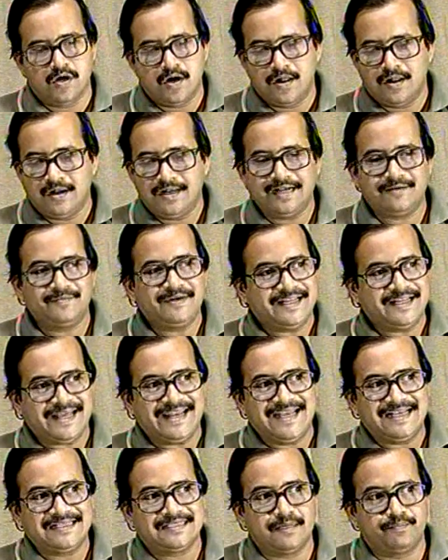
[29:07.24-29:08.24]
Let me take an
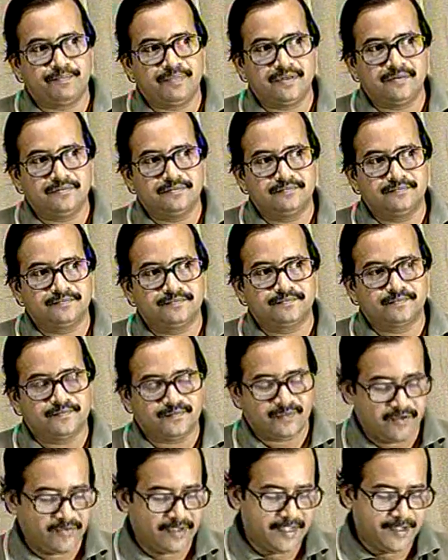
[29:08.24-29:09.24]
example.
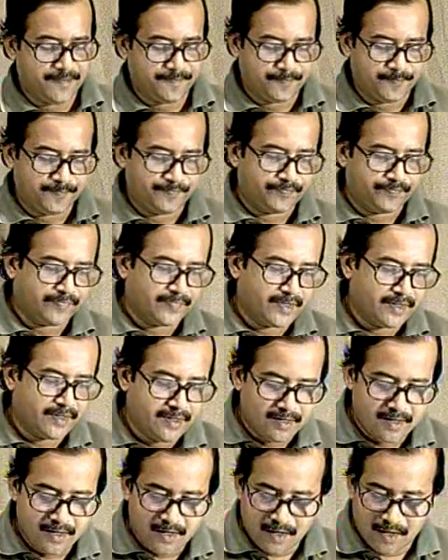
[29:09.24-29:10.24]
Okay,
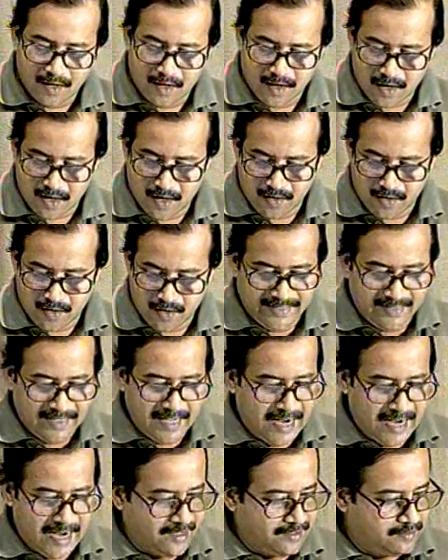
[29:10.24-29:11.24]
we
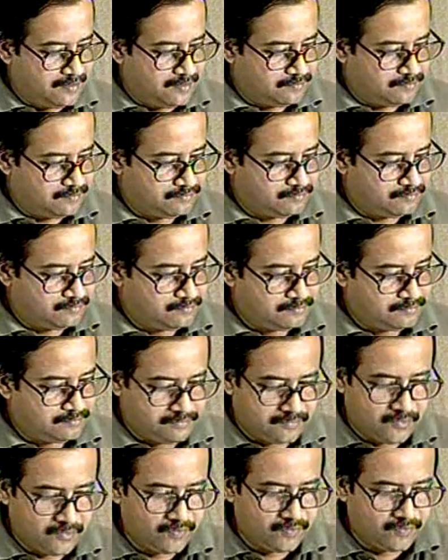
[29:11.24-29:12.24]
had,
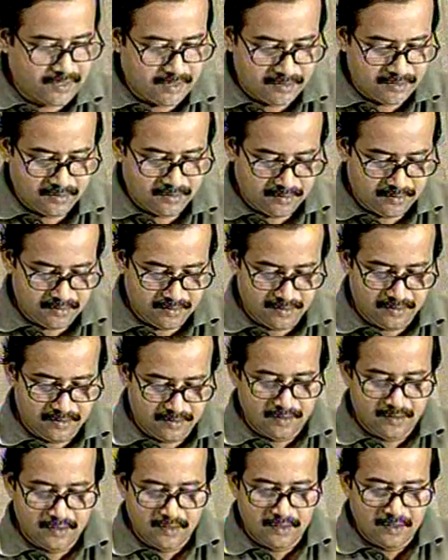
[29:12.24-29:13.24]
okay,
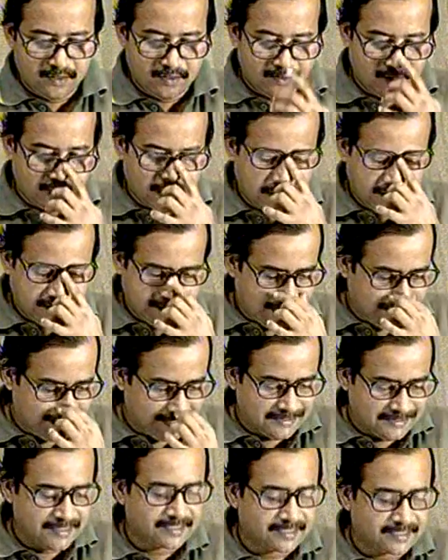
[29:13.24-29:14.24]
consider this
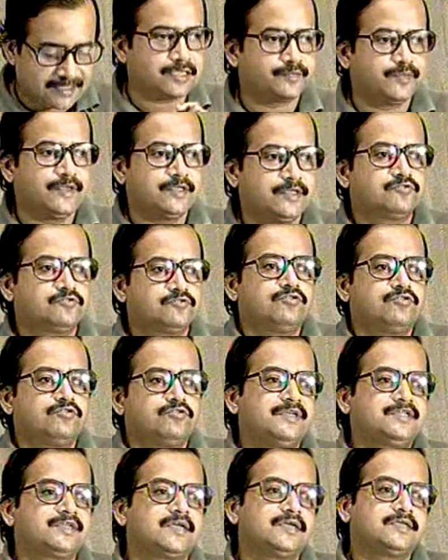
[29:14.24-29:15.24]
signal space,
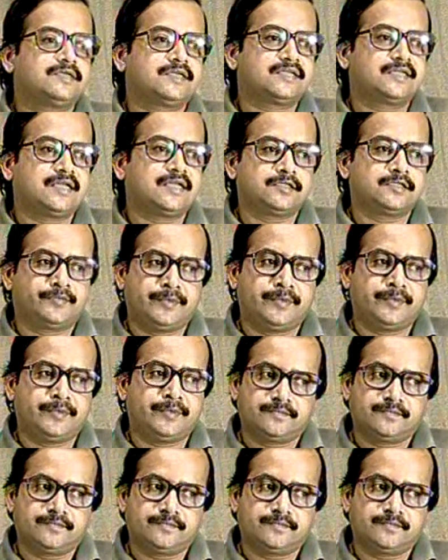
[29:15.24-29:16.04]
two-dimensional signal space.